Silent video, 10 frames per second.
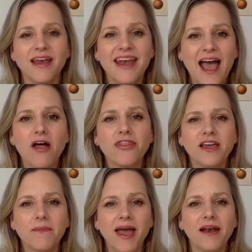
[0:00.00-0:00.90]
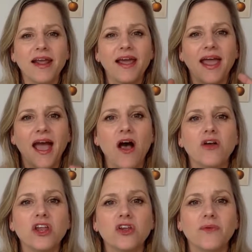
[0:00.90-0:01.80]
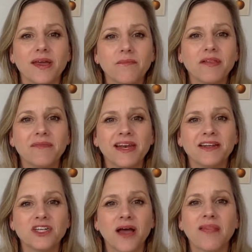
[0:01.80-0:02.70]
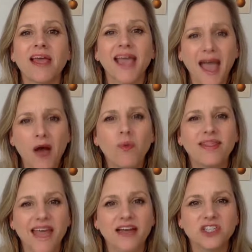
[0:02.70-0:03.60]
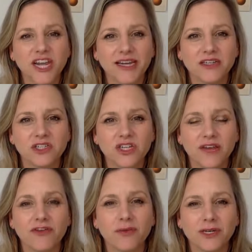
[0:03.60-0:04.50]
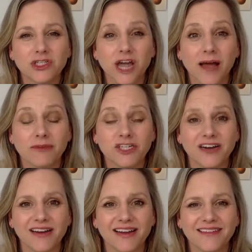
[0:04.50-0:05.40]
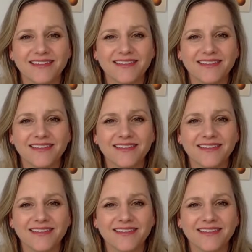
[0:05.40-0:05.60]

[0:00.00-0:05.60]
Now think about how can you implement a job? Like, how would that change if you were job sharing?